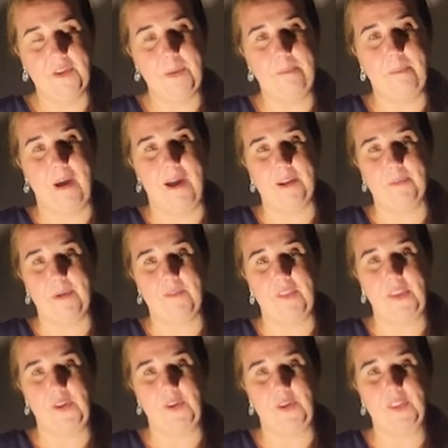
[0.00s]
bottom of
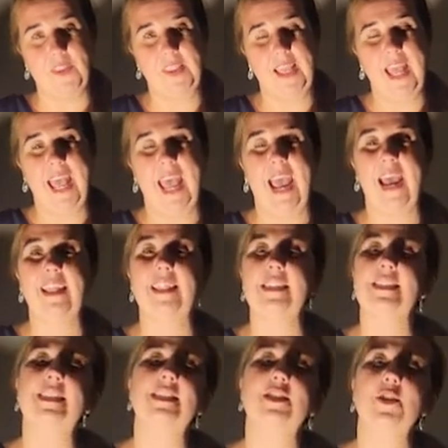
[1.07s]
the earth. And this
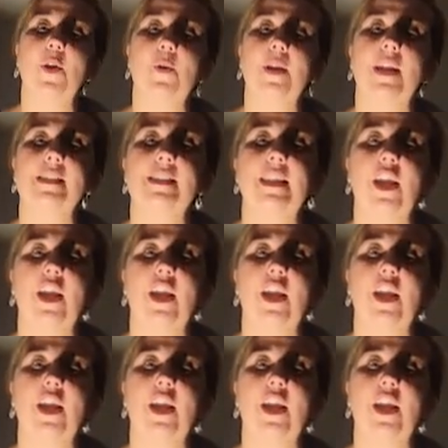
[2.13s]
is known as the